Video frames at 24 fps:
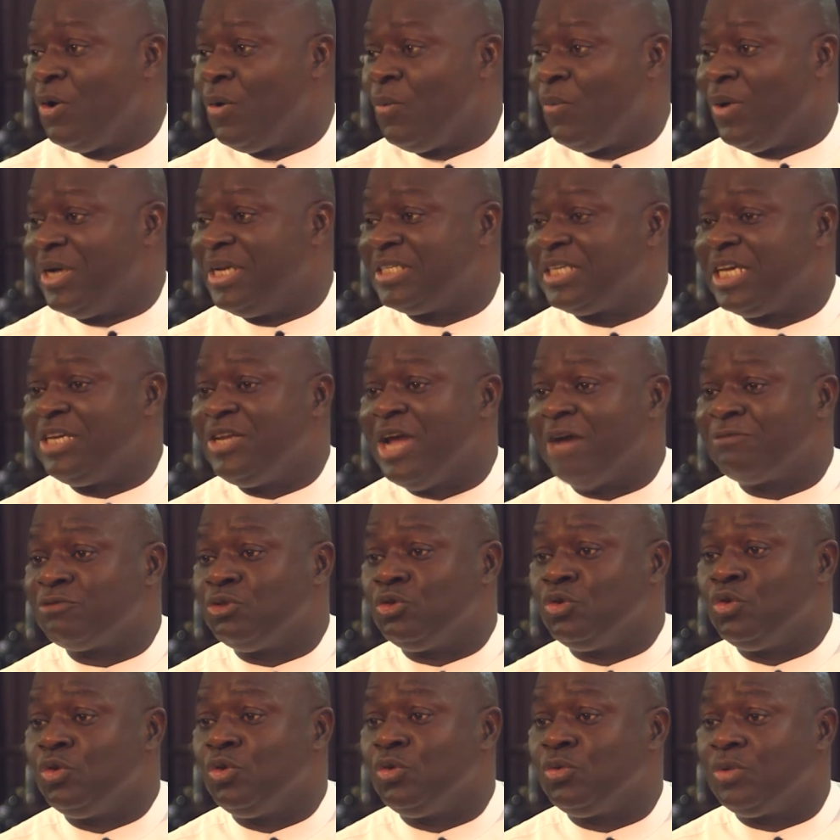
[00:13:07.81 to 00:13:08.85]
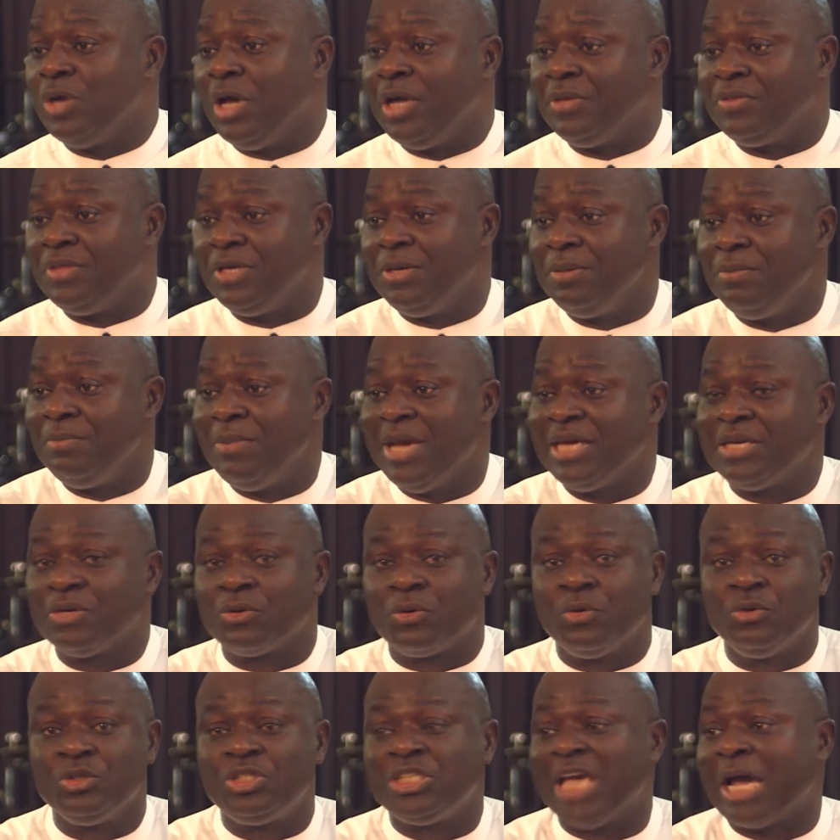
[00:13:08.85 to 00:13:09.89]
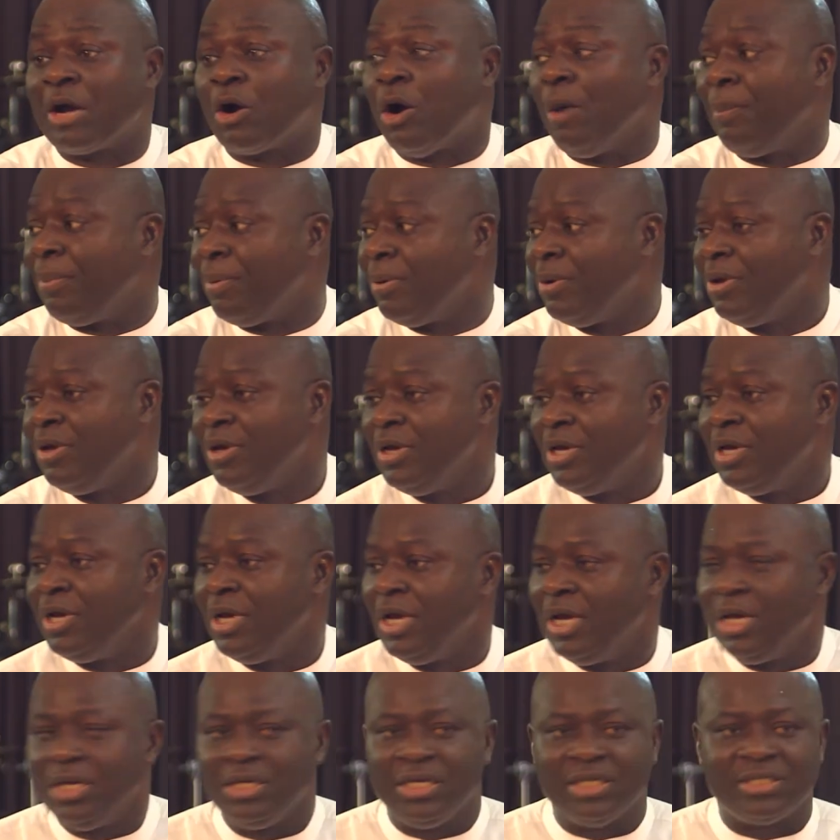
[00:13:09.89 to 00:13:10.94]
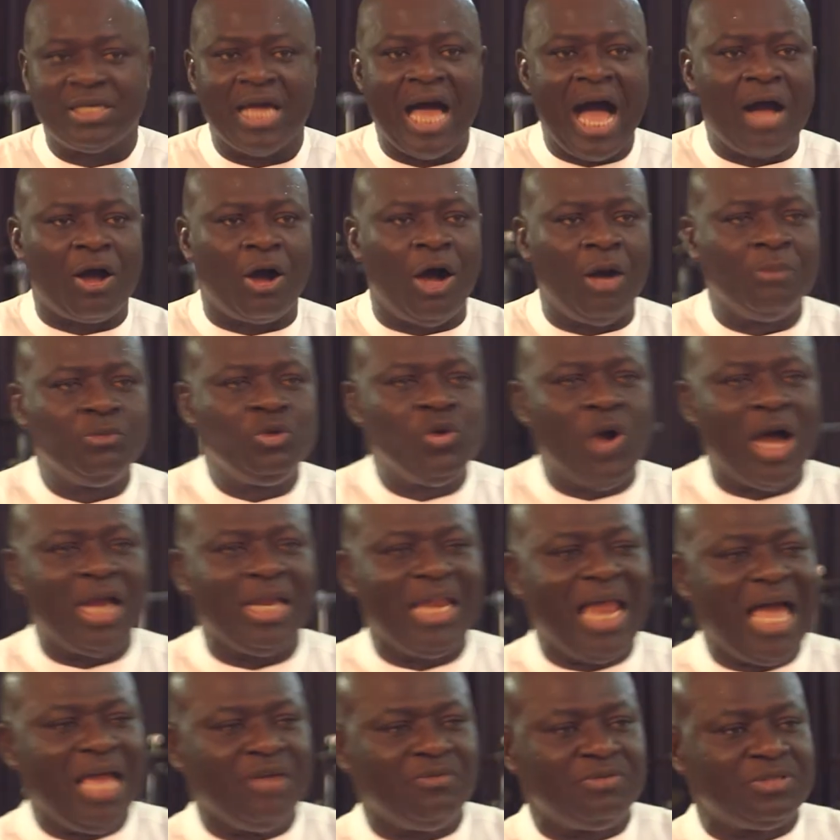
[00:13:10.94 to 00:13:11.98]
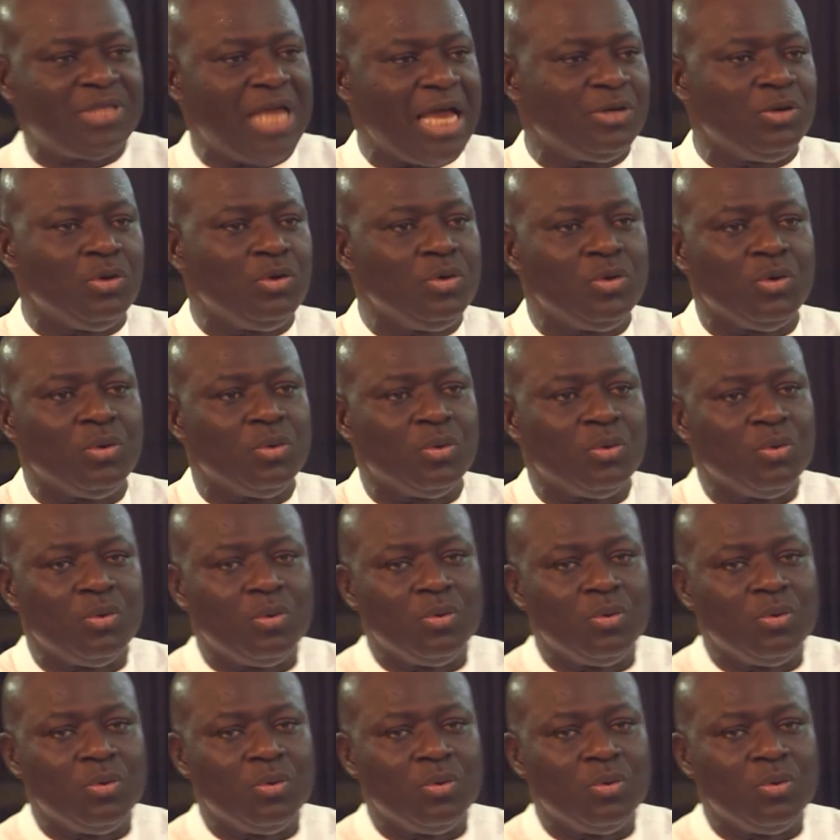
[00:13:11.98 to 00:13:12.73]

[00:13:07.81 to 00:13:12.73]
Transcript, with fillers: When they said you have to do uh, the medical checkup. Yes, he they said, how come you are alive? He said, I don't know.